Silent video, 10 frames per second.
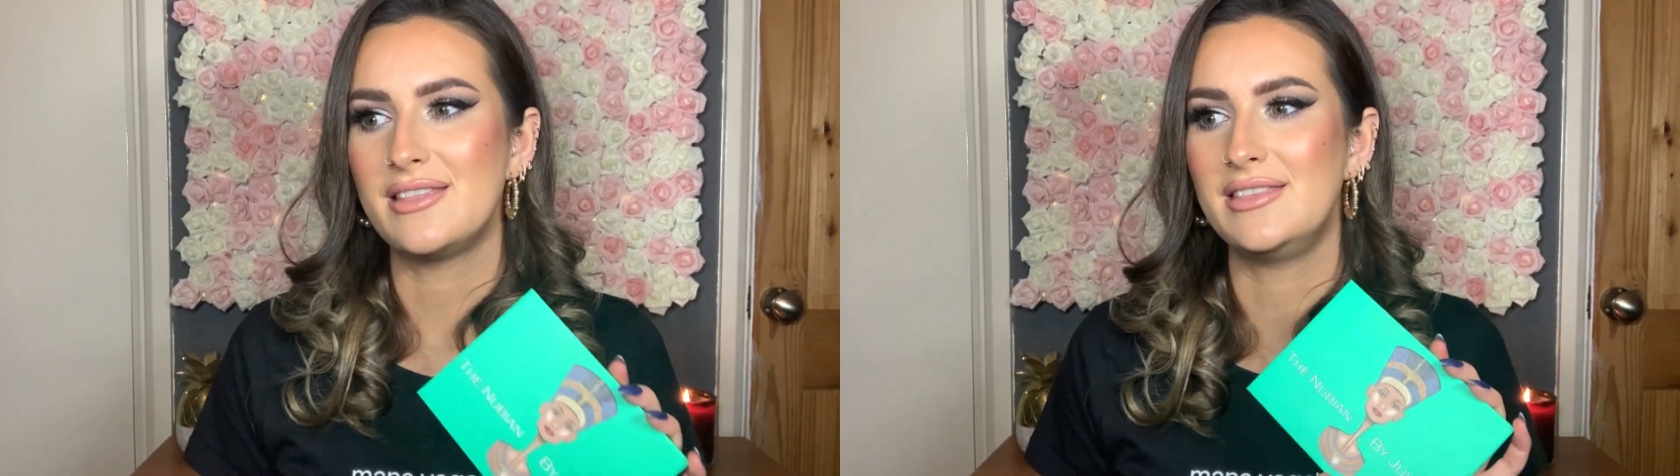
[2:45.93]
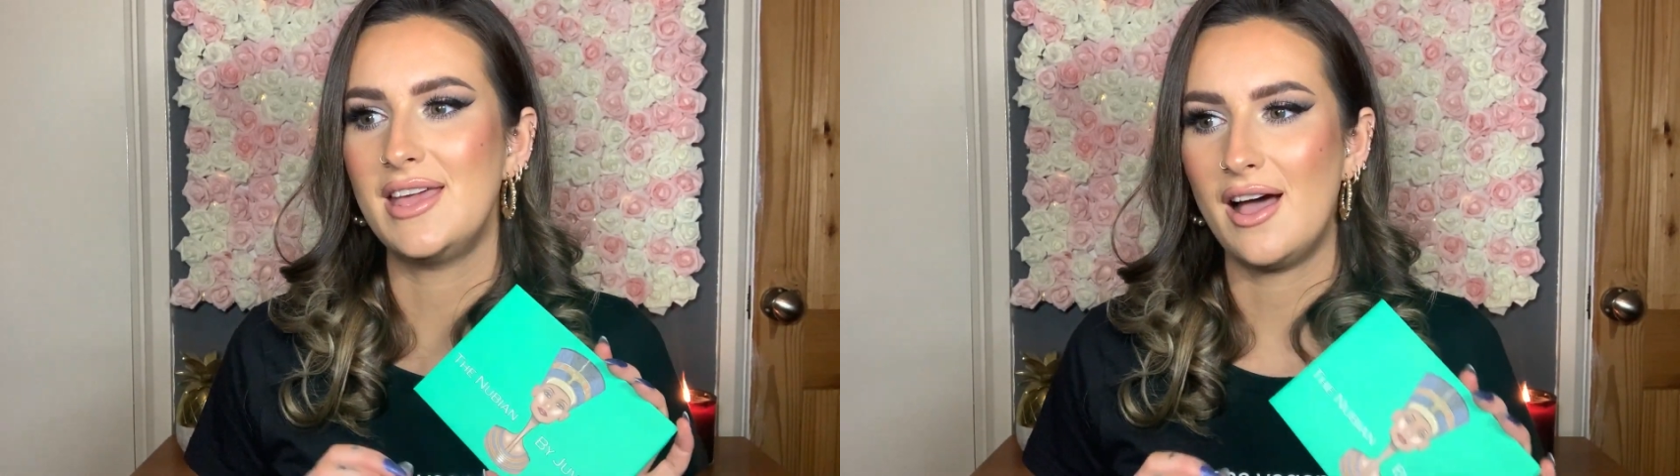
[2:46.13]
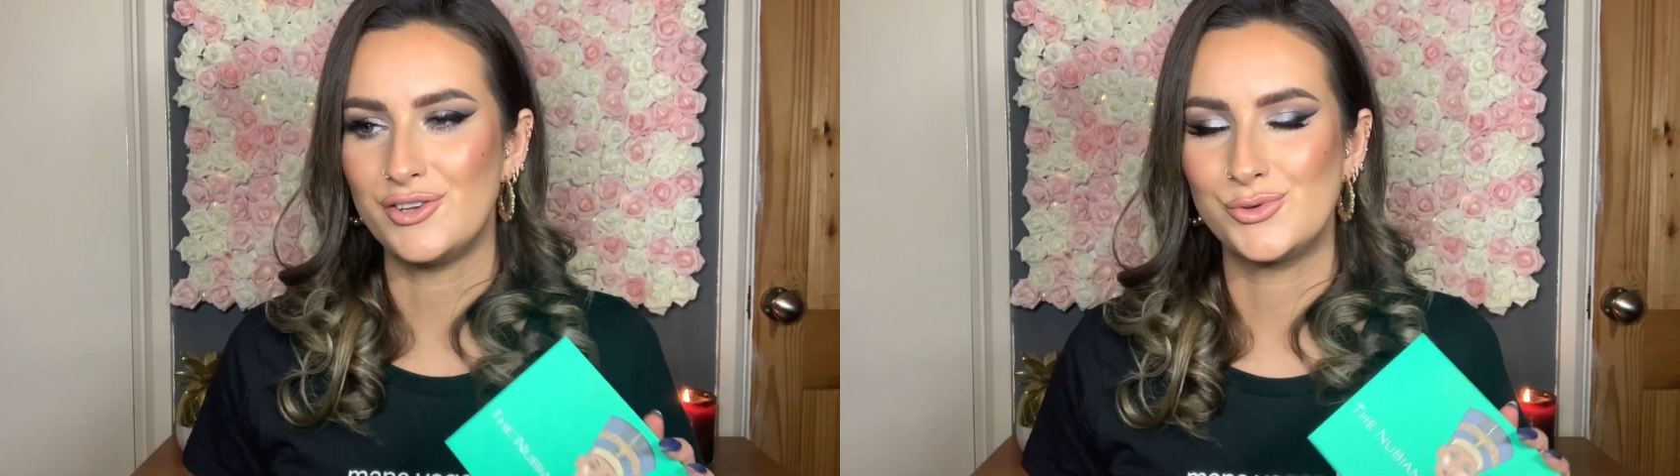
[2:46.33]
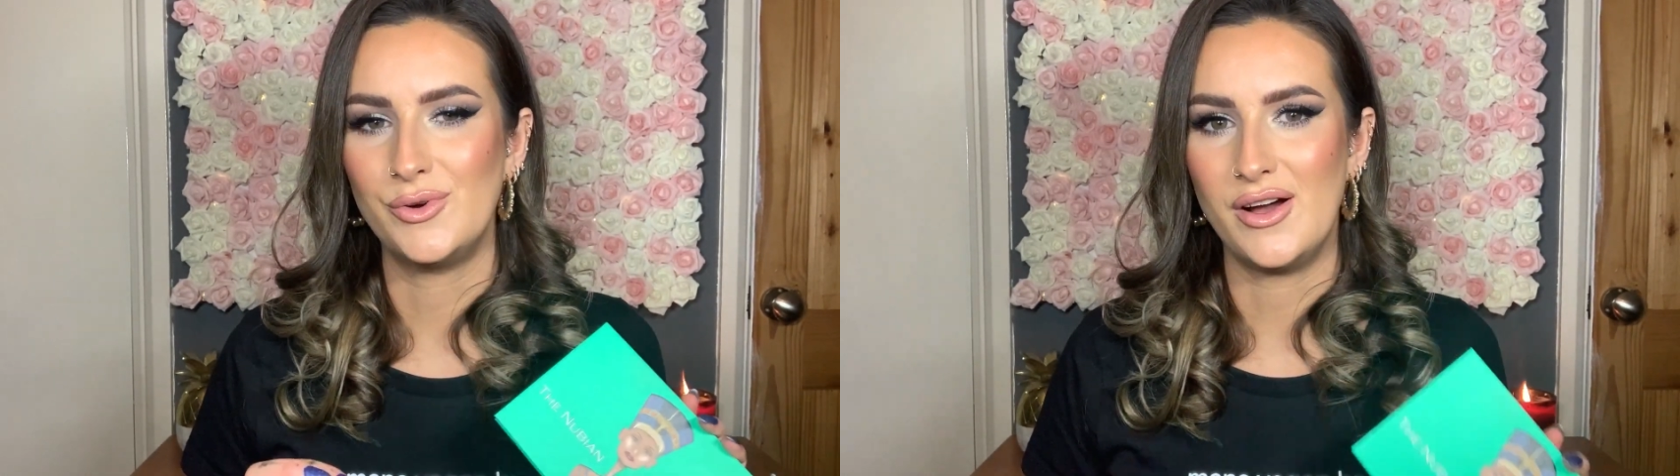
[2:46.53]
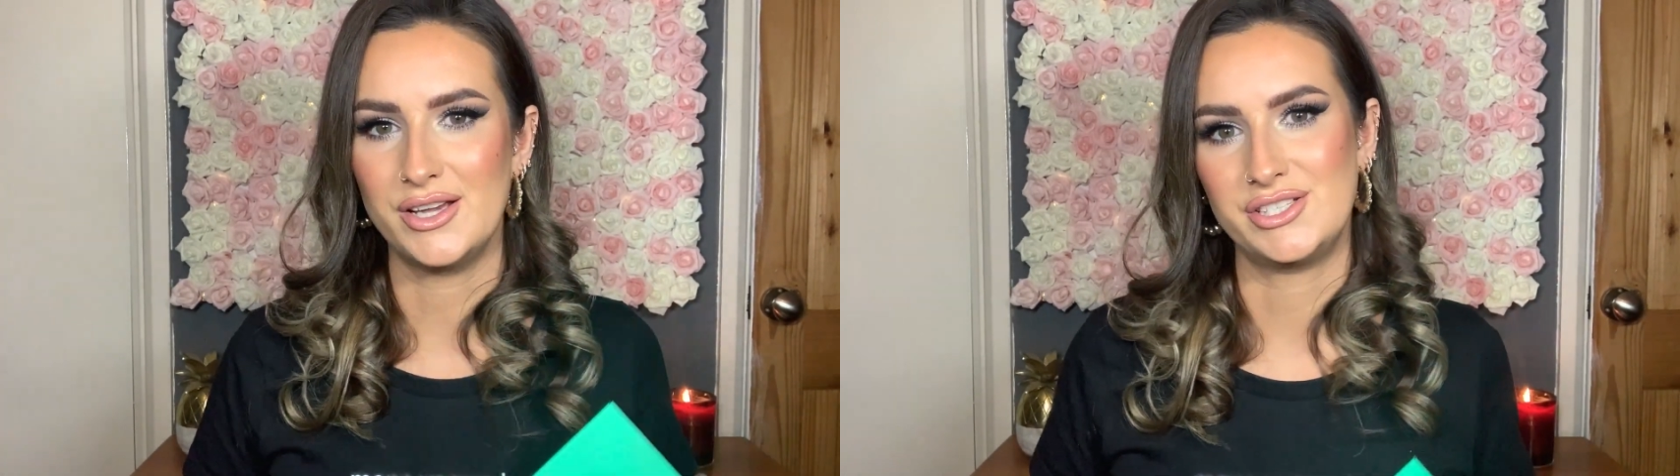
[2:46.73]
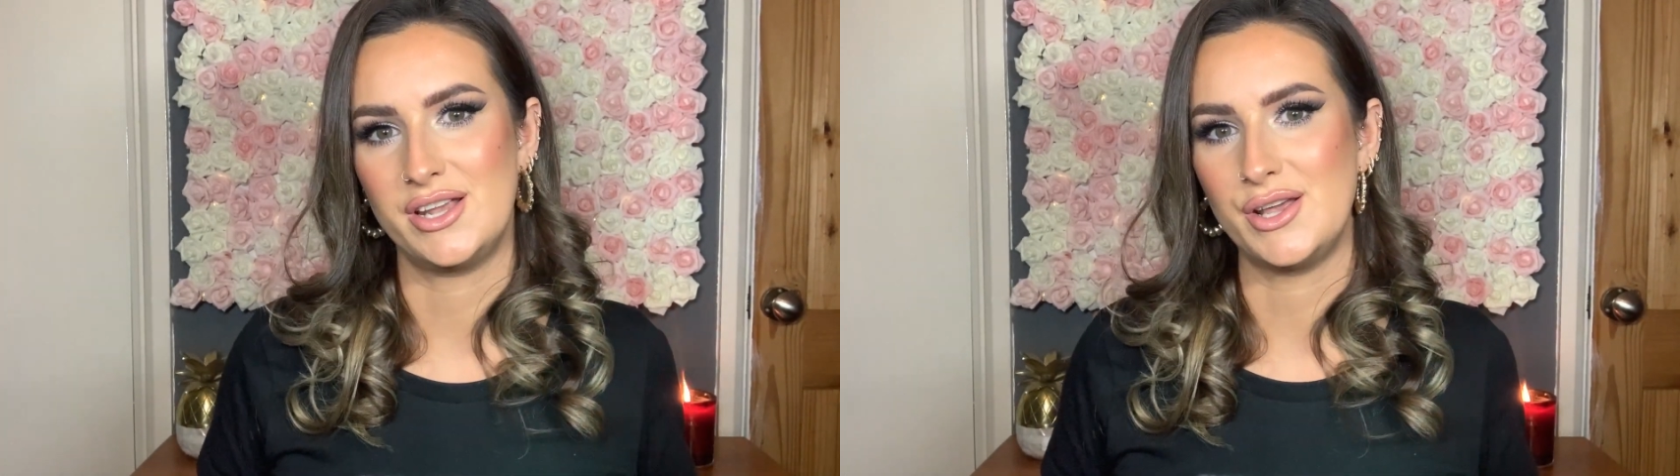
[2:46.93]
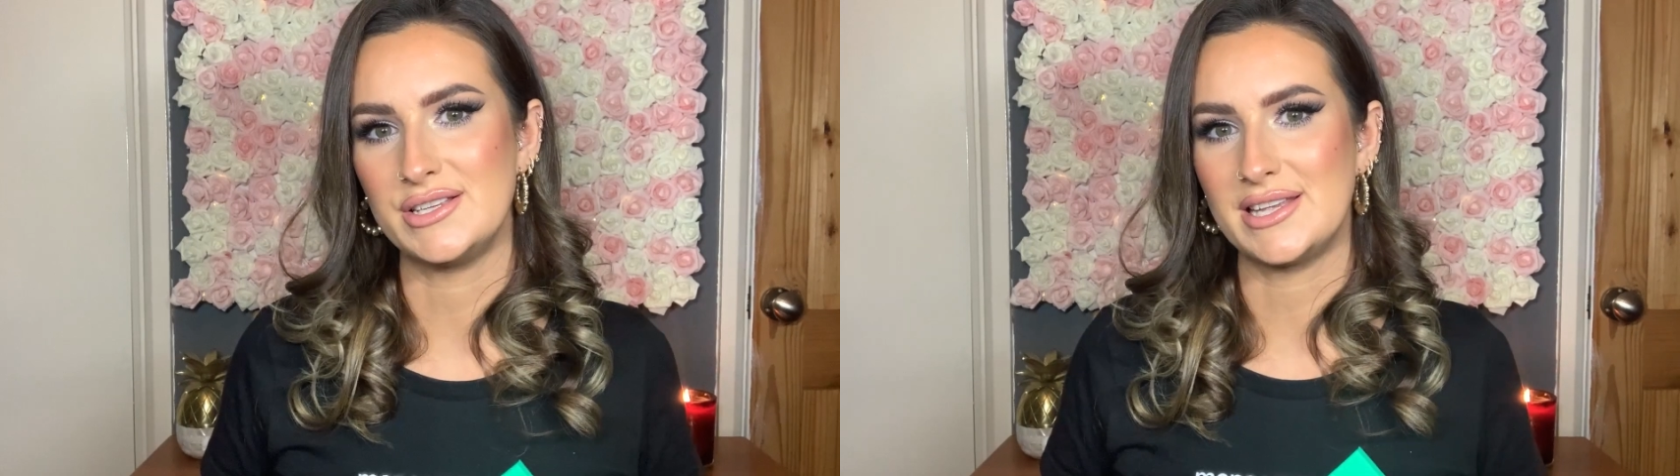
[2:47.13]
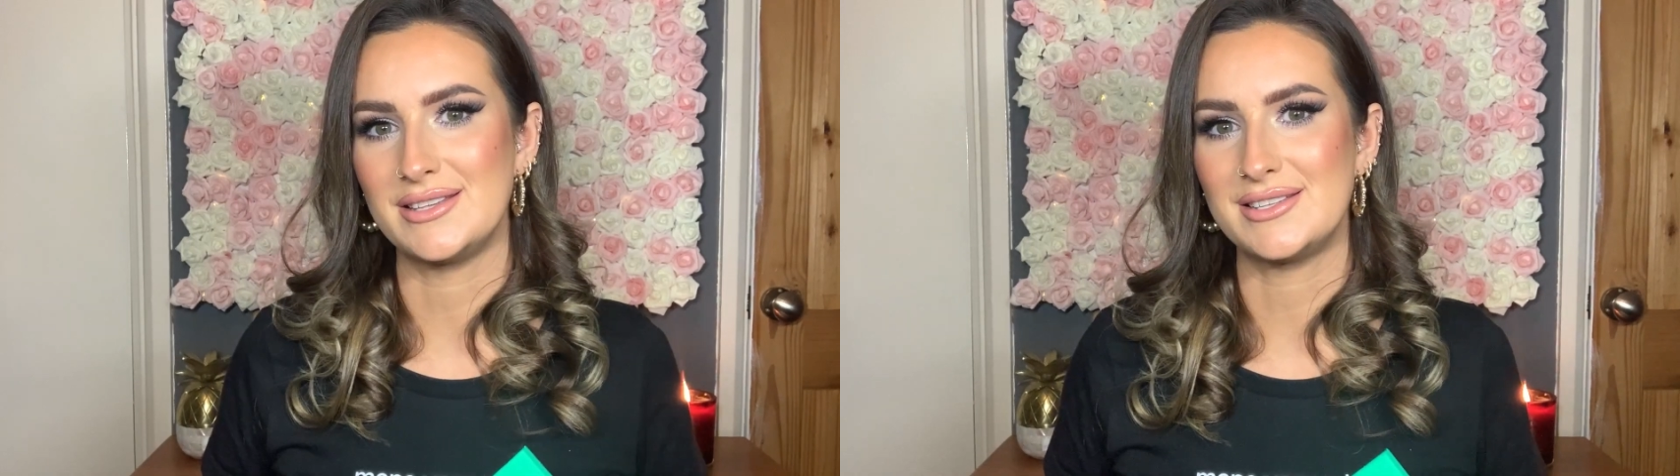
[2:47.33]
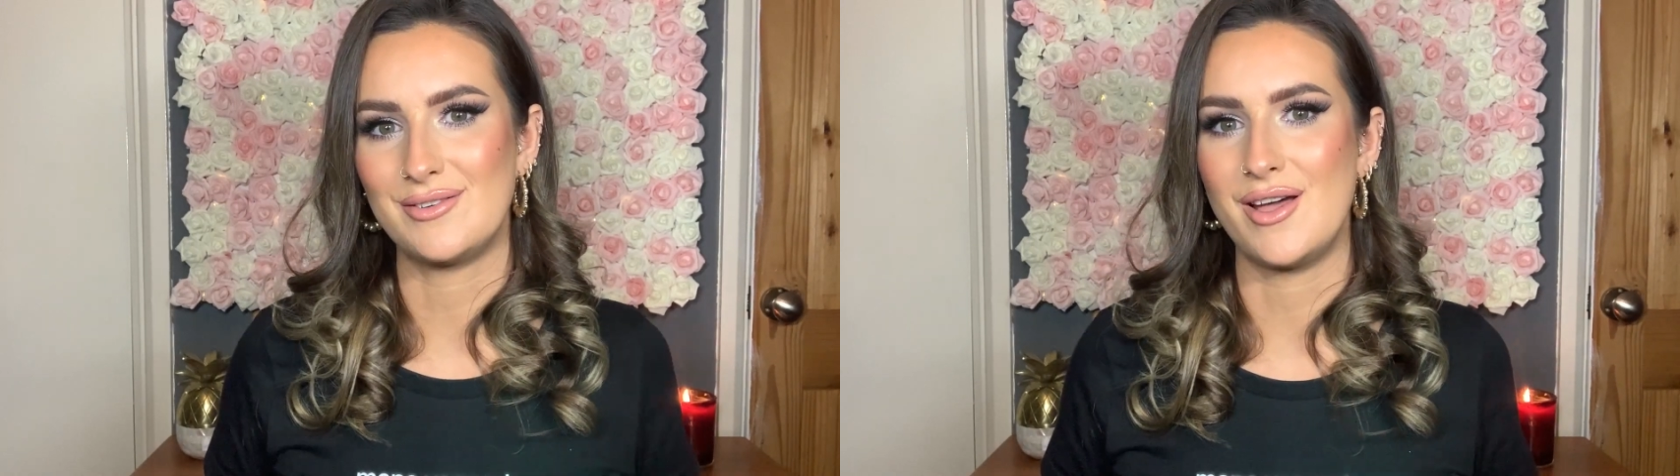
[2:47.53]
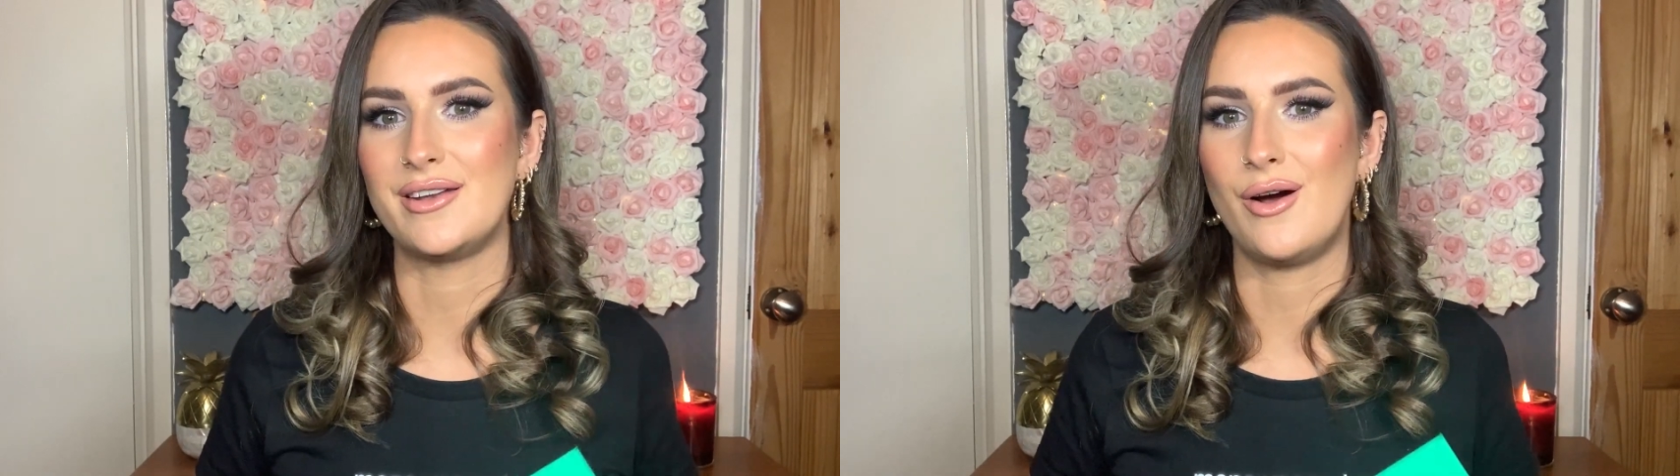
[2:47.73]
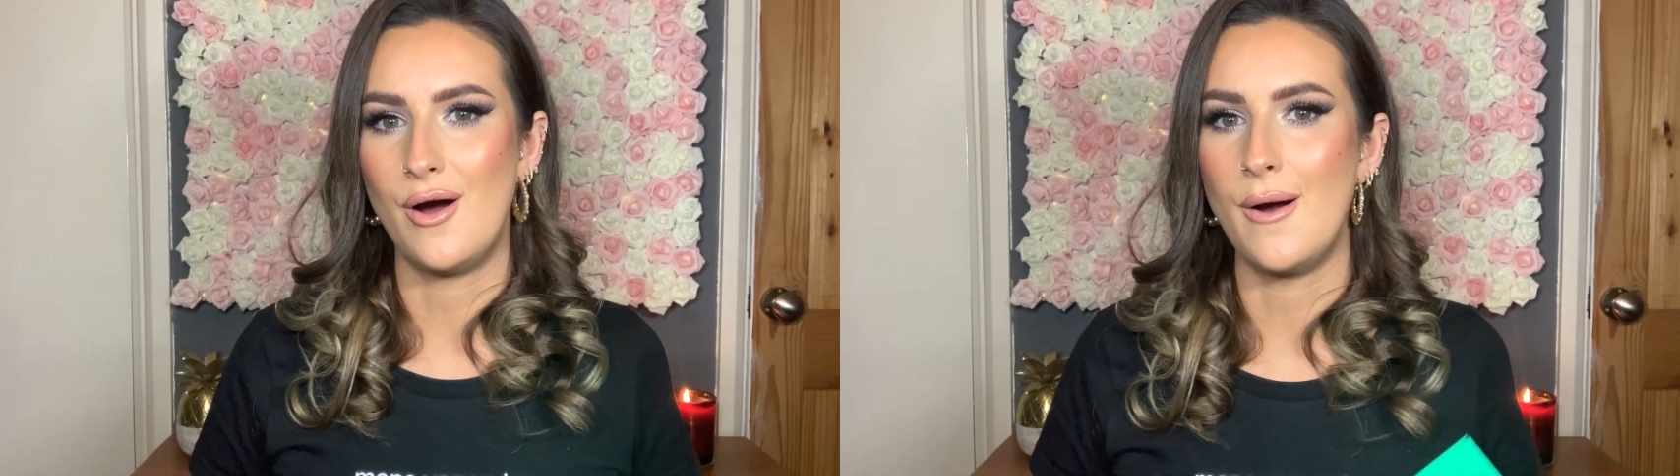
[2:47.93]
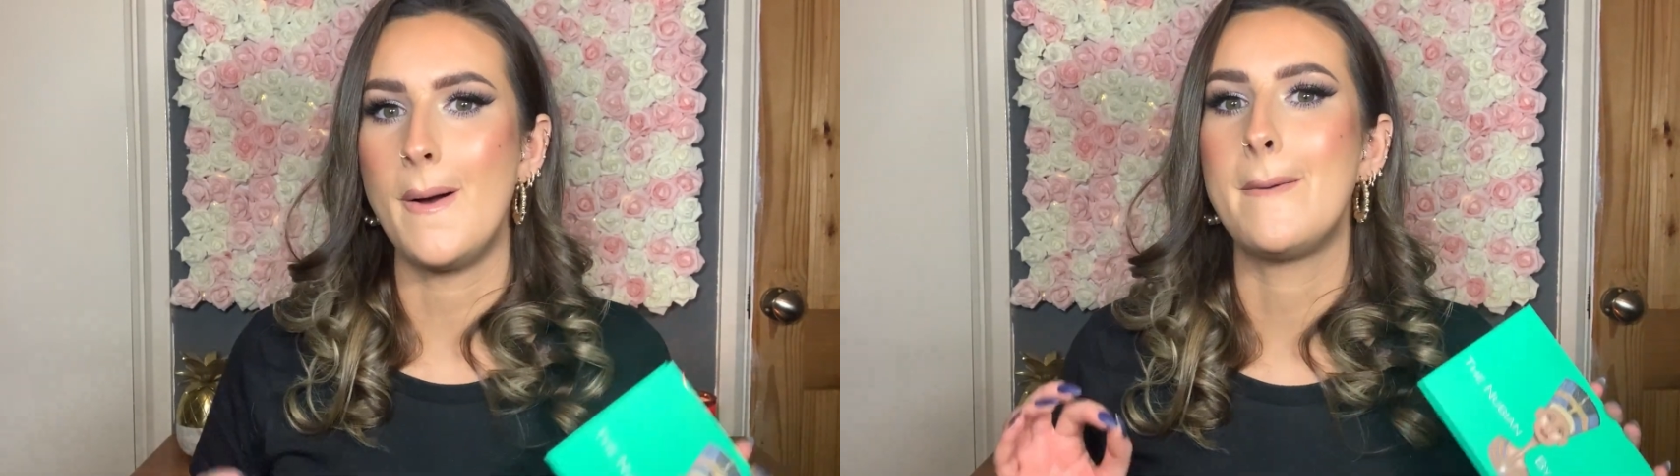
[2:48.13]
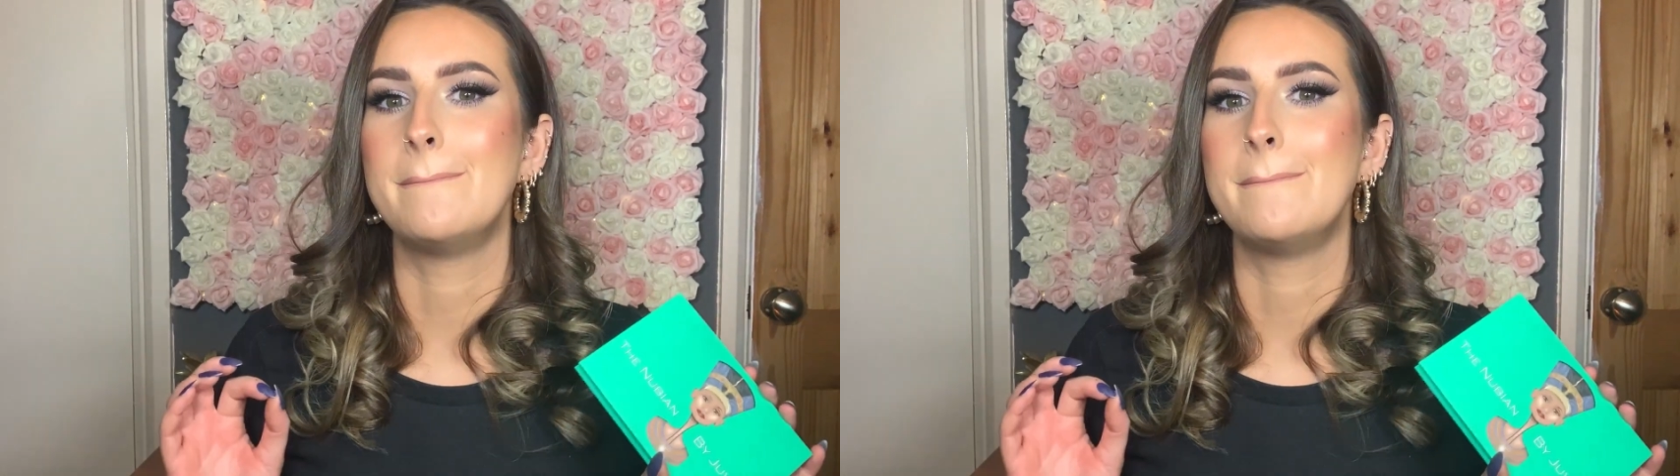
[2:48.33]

the actual eyeshadows inside are